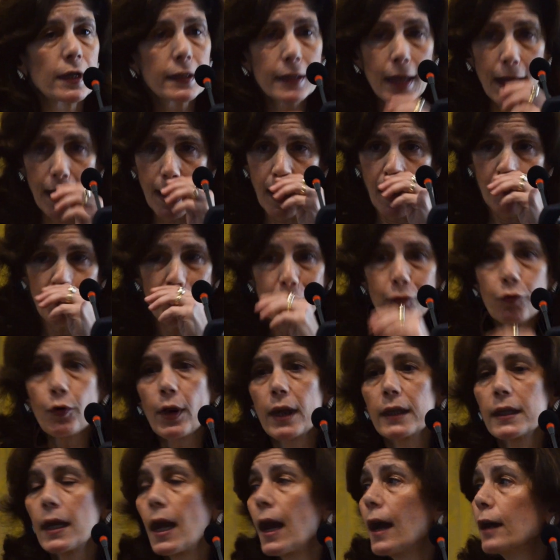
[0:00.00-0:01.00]
And I'm
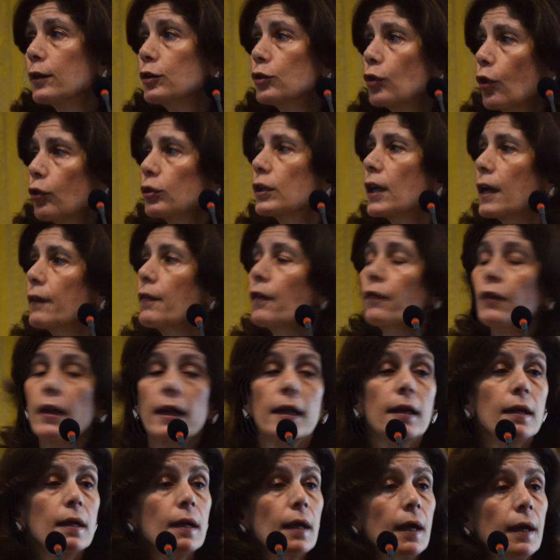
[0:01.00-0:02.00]
afraid that I don't have a
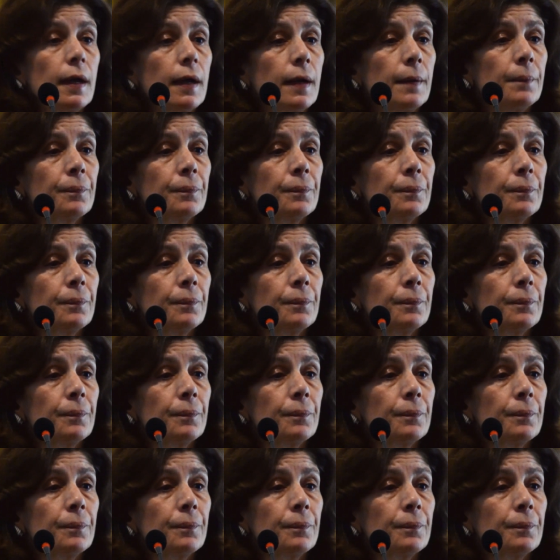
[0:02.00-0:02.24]
very